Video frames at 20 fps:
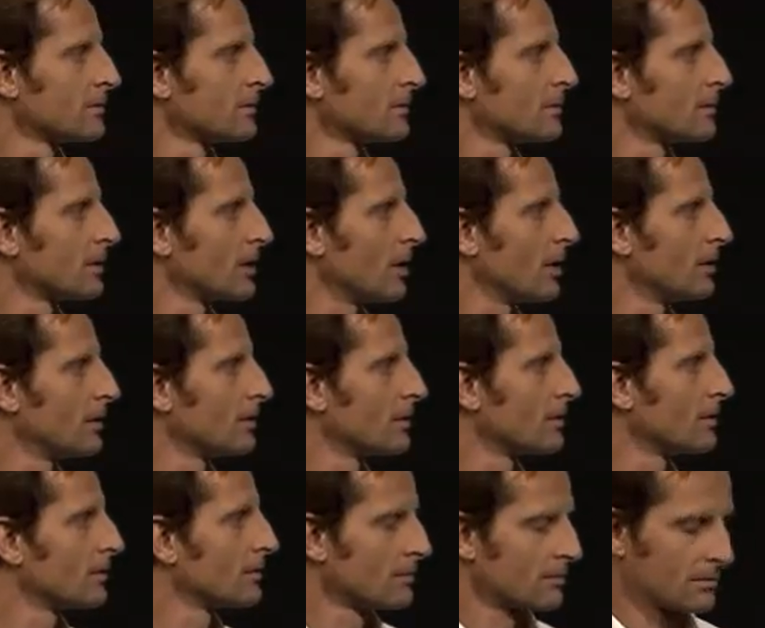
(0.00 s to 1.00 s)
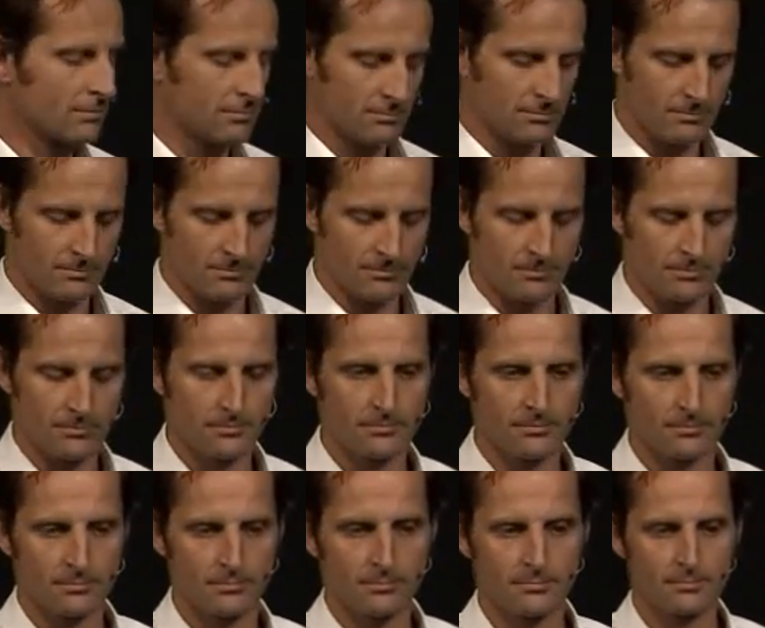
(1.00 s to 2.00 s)

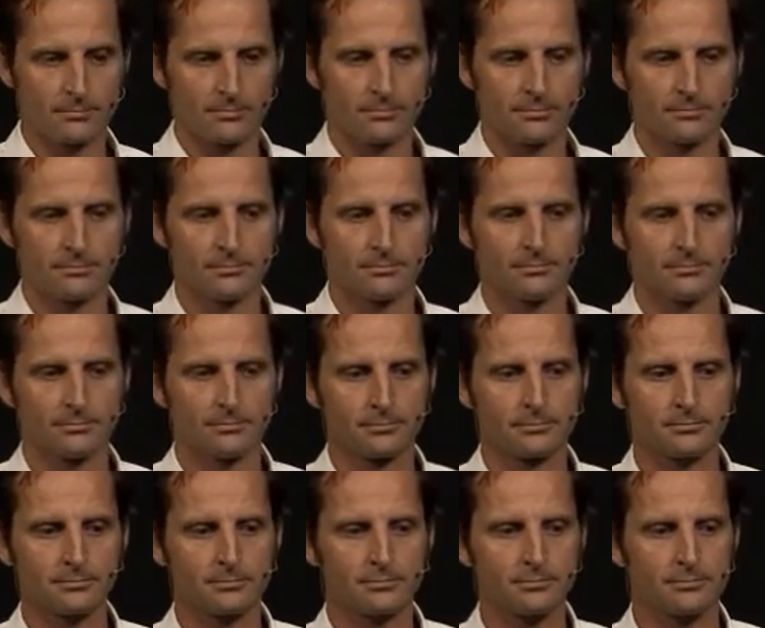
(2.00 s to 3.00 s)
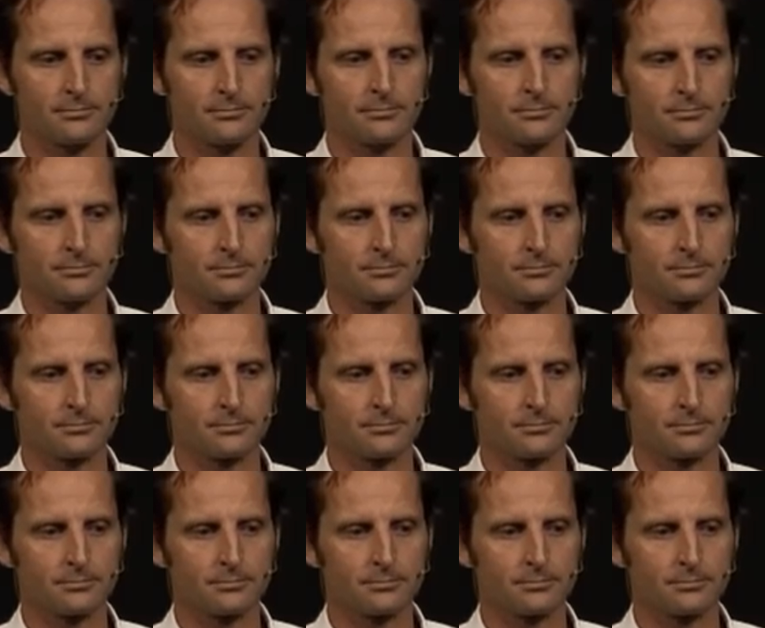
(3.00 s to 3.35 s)
Nothing is said.